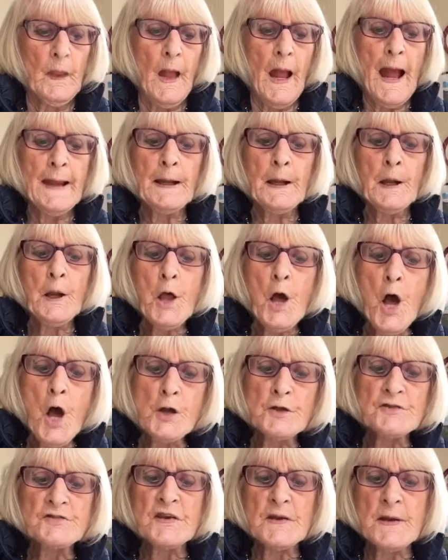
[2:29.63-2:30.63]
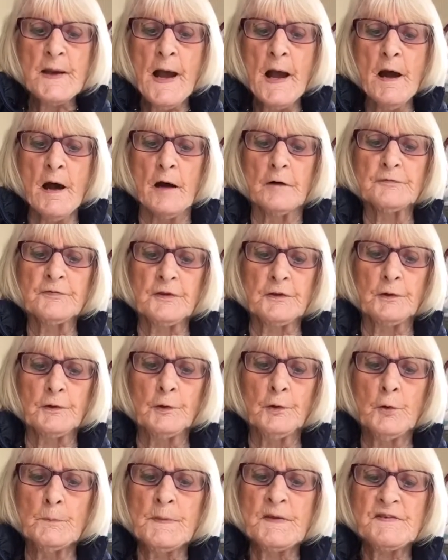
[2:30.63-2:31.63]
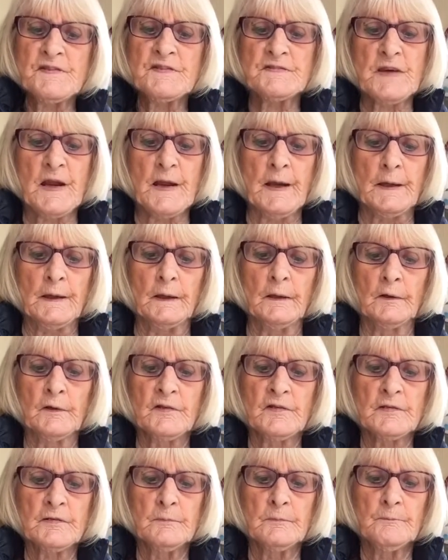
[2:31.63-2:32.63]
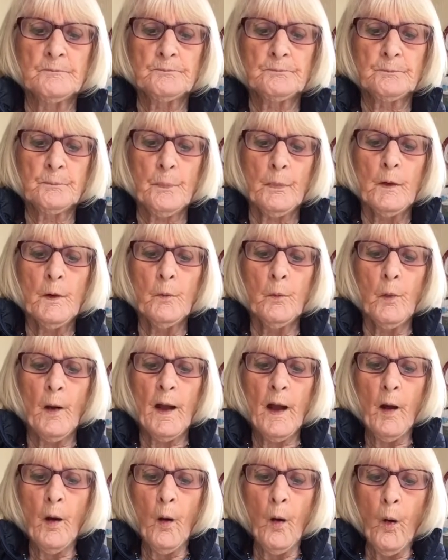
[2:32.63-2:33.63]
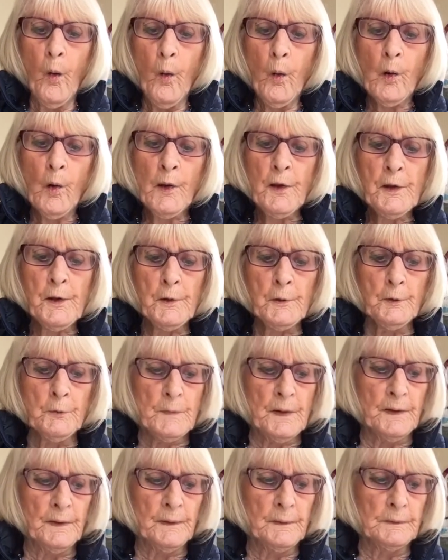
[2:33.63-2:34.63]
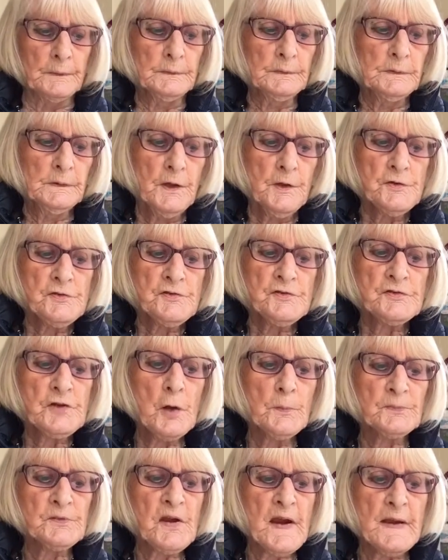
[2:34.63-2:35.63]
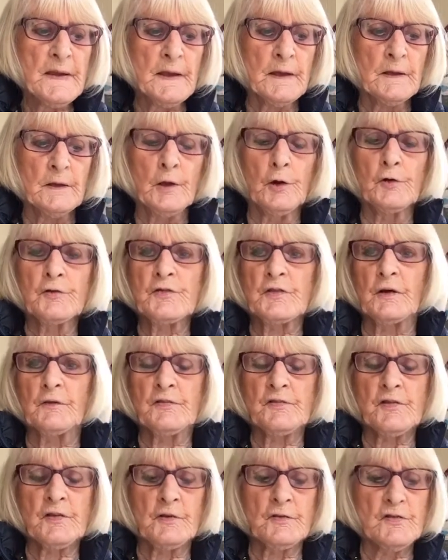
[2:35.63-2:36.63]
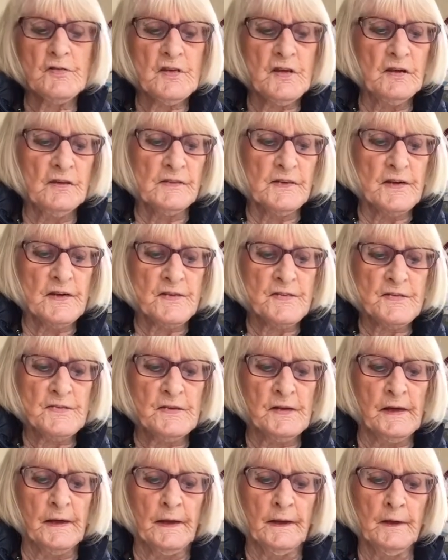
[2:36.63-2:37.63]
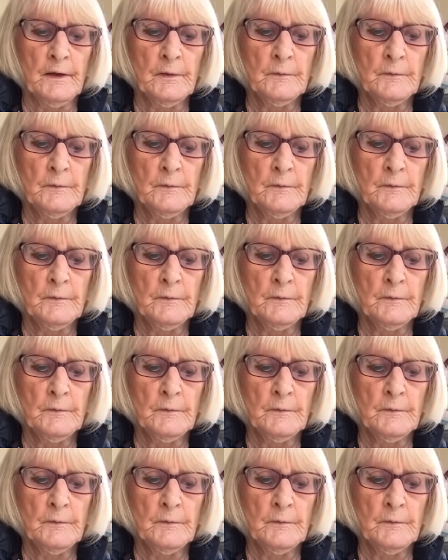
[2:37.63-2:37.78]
And learn to laugh at your mistakes. We're all human. Stop taking yourself so seriously.